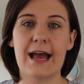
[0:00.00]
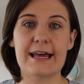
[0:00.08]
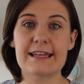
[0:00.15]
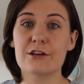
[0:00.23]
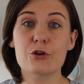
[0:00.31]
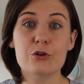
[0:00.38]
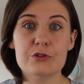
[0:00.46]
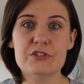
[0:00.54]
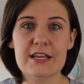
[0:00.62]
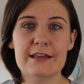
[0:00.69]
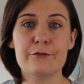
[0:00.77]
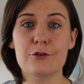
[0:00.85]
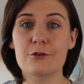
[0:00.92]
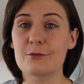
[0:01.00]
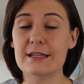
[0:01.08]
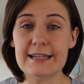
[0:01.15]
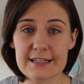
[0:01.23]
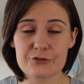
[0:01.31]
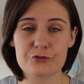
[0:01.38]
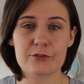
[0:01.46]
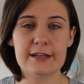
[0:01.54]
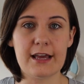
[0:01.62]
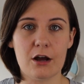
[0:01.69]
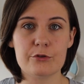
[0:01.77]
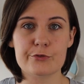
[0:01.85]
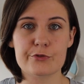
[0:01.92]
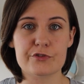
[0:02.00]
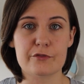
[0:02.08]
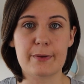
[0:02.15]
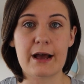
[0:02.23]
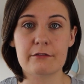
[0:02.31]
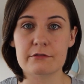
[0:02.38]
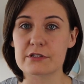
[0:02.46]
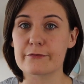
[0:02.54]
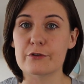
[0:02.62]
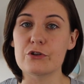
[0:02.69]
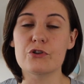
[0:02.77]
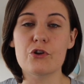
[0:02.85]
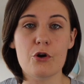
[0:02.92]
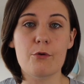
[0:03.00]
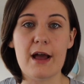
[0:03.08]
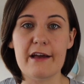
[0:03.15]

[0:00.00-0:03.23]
and it could save you literally hundreds of pounds for no